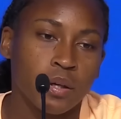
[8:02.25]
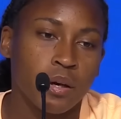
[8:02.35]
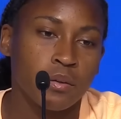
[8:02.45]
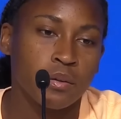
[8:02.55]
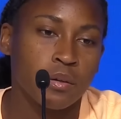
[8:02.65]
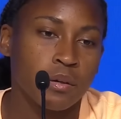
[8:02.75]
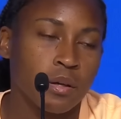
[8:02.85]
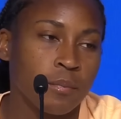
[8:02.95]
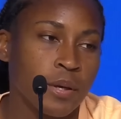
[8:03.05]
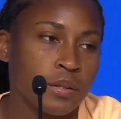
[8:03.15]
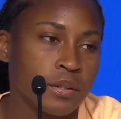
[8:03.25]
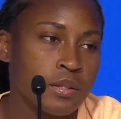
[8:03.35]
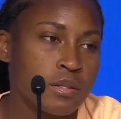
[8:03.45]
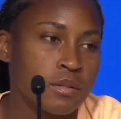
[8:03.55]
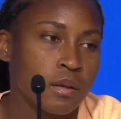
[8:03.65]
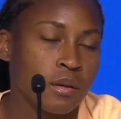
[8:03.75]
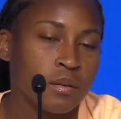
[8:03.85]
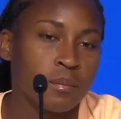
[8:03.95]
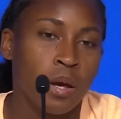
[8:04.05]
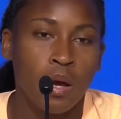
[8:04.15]
other opinions. Because,
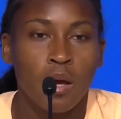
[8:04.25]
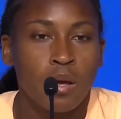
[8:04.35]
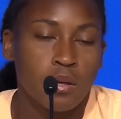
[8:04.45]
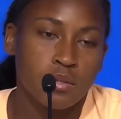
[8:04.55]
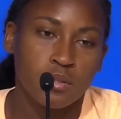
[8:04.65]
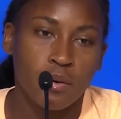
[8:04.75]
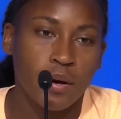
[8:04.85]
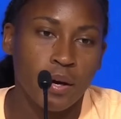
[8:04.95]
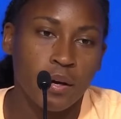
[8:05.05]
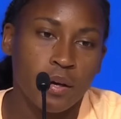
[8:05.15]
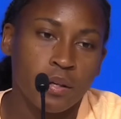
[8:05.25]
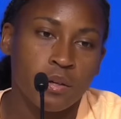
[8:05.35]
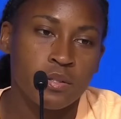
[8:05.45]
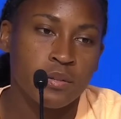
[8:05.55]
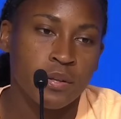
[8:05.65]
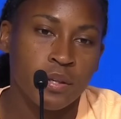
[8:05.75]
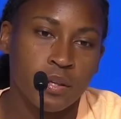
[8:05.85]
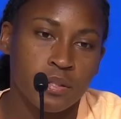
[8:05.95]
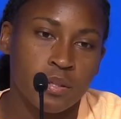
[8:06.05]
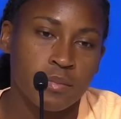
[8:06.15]
you know, I think it's
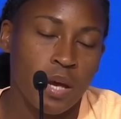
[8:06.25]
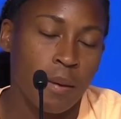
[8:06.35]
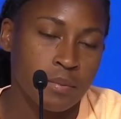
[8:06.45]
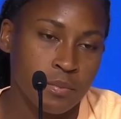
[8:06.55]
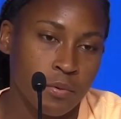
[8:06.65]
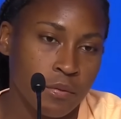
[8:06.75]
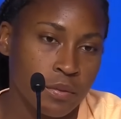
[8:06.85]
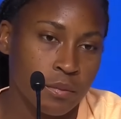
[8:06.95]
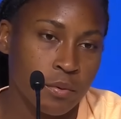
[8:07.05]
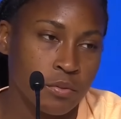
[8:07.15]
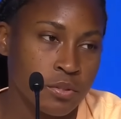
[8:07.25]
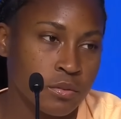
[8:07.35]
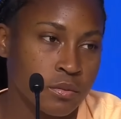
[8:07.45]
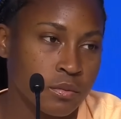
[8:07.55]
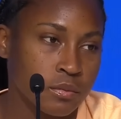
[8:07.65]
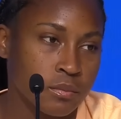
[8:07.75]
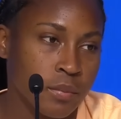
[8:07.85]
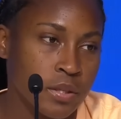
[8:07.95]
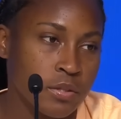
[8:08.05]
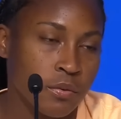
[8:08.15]
sometimes more of an emotional,
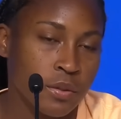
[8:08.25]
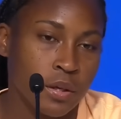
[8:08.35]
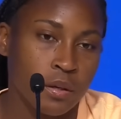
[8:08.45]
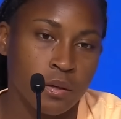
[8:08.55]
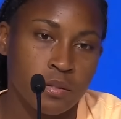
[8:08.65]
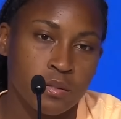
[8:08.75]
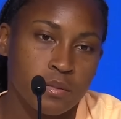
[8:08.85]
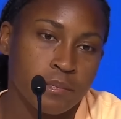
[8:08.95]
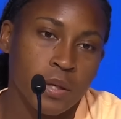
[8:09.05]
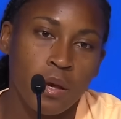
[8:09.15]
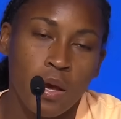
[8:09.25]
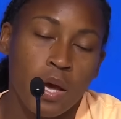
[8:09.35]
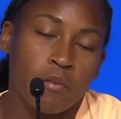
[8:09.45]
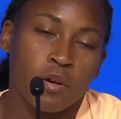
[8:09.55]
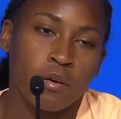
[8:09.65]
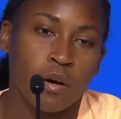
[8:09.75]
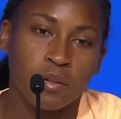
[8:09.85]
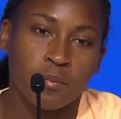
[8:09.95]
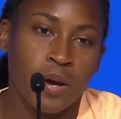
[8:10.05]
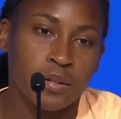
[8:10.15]
mental thing. Because if I go out on the
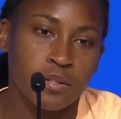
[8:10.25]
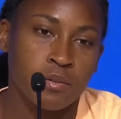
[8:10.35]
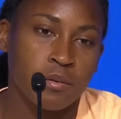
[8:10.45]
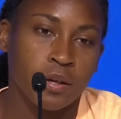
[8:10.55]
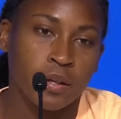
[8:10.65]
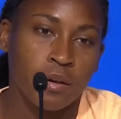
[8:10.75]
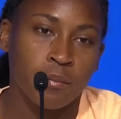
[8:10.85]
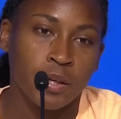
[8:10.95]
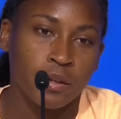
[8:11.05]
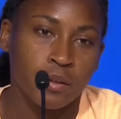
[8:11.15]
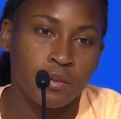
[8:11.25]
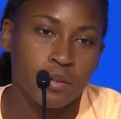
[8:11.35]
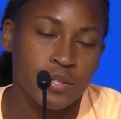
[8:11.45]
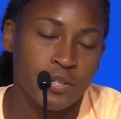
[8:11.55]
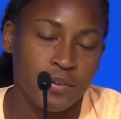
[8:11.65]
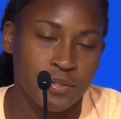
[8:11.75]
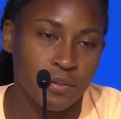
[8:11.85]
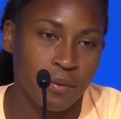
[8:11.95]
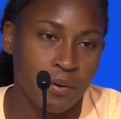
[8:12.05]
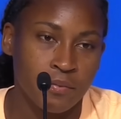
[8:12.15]
practice court right now, I'll make like 30 serves in a
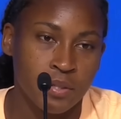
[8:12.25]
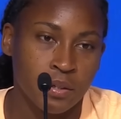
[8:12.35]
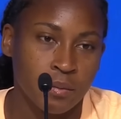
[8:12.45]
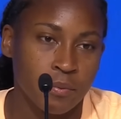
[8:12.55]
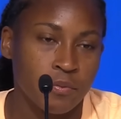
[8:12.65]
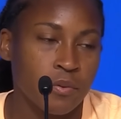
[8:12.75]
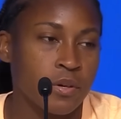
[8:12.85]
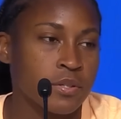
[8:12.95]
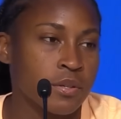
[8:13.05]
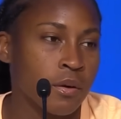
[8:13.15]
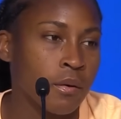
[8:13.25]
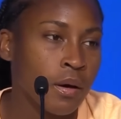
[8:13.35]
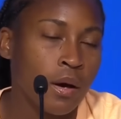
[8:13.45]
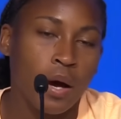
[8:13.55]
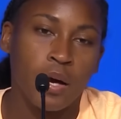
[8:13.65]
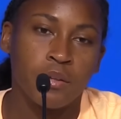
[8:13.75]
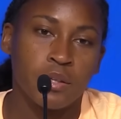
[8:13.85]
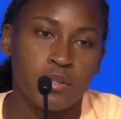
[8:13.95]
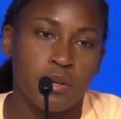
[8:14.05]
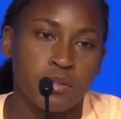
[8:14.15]
row. I've done it before. So I think
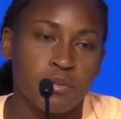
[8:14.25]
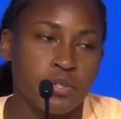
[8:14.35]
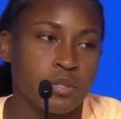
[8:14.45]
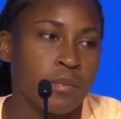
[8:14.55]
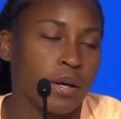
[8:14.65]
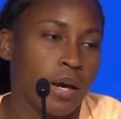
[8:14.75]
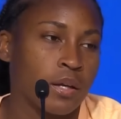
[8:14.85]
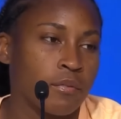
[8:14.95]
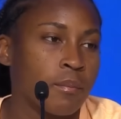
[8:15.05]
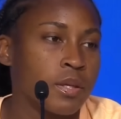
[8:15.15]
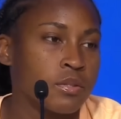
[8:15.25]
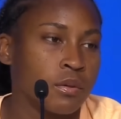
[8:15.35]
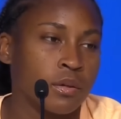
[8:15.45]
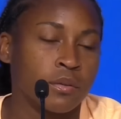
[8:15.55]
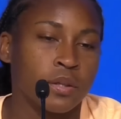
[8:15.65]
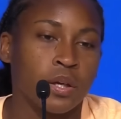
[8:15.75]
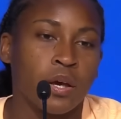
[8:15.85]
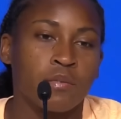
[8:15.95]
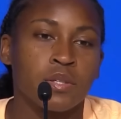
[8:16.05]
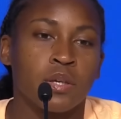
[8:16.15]
it's also just kind of a mental hurdle that I
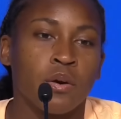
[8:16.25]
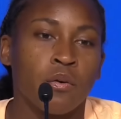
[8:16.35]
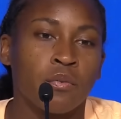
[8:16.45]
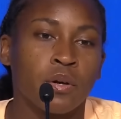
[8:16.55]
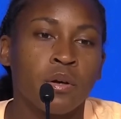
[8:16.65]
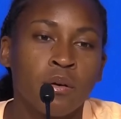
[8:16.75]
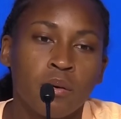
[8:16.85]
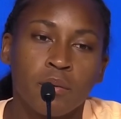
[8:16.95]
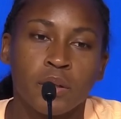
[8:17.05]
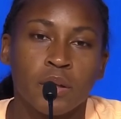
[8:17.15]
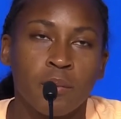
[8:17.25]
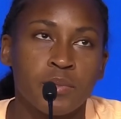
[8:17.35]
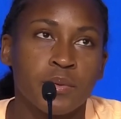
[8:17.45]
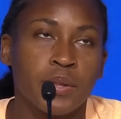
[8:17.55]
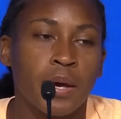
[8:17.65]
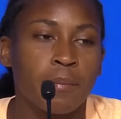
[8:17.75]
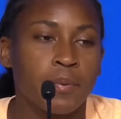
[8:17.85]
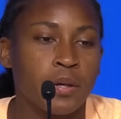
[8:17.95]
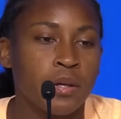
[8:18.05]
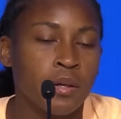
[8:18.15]
have to get over when it comes with that.
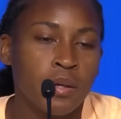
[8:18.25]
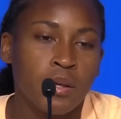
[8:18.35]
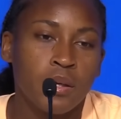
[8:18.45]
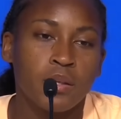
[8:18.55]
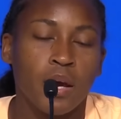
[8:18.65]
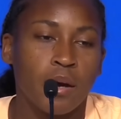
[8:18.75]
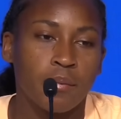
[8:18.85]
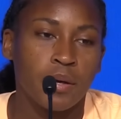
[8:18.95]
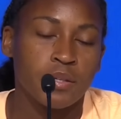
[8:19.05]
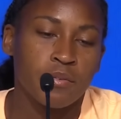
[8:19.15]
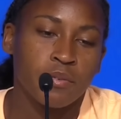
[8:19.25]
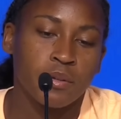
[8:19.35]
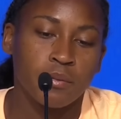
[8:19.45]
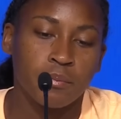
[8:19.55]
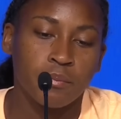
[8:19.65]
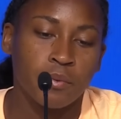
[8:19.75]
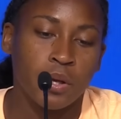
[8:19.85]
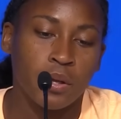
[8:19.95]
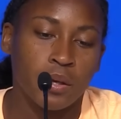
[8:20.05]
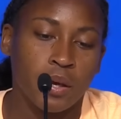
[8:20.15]
But, yeah, I definitely want to
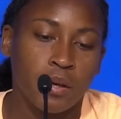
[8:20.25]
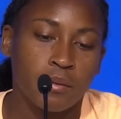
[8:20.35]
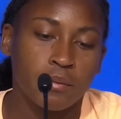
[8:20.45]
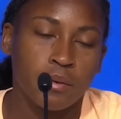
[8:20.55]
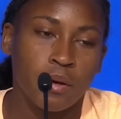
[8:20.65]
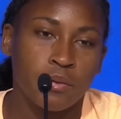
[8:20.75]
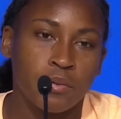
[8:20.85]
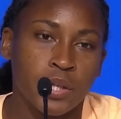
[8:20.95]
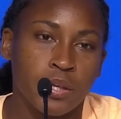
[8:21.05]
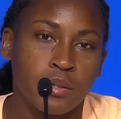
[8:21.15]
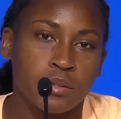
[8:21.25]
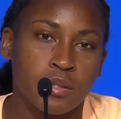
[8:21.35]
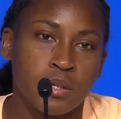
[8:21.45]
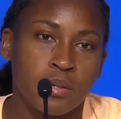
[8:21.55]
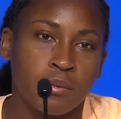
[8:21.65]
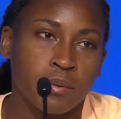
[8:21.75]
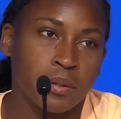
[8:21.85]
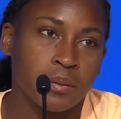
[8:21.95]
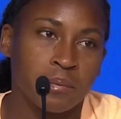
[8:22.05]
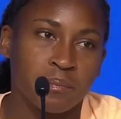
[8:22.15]
look at other things because I don't want
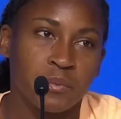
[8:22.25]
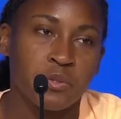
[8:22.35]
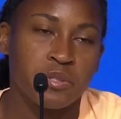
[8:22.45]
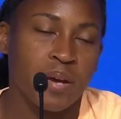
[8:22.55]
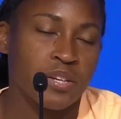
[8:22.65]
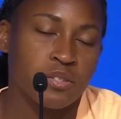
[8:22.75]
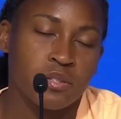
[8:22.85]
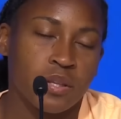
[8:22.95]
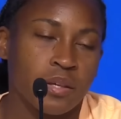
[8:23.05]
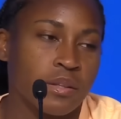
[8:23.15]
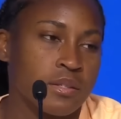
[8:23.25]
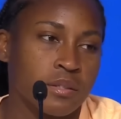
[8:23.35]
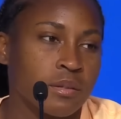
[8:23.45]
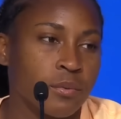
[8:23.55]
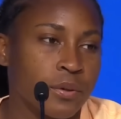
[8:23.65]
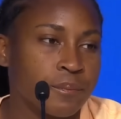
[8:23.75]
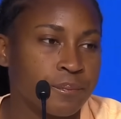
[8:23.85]
to lose matches like this anymore.